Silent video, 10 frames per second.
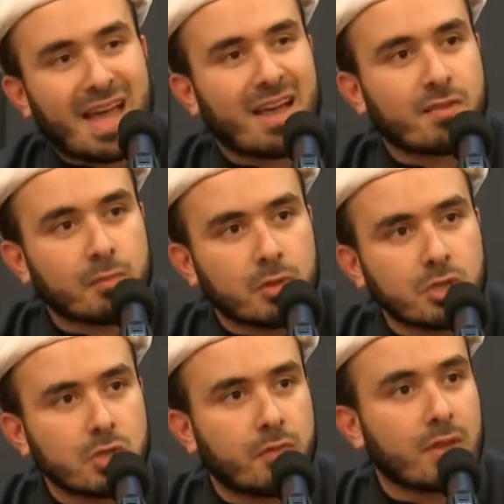as
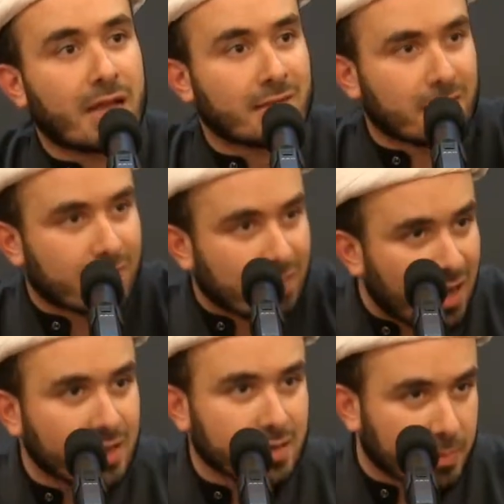merciful as a
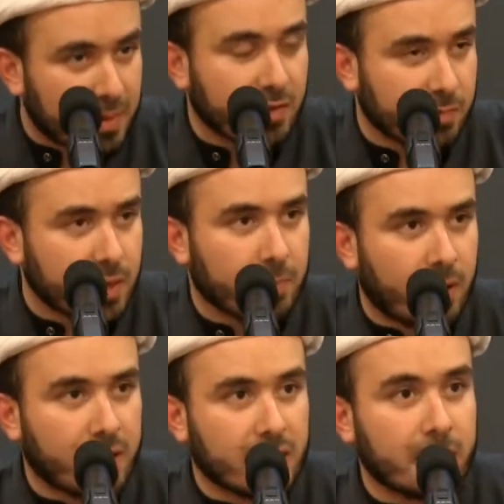Sadiq, peace be
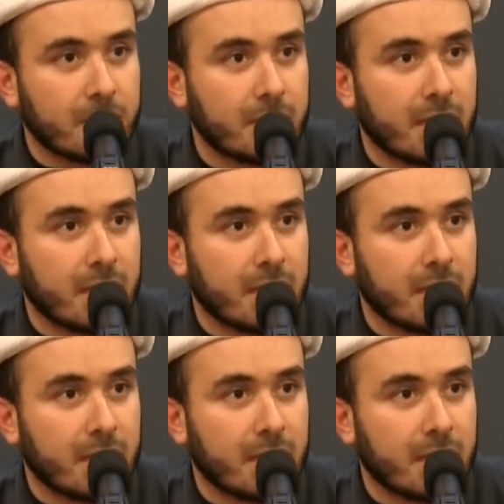upon him,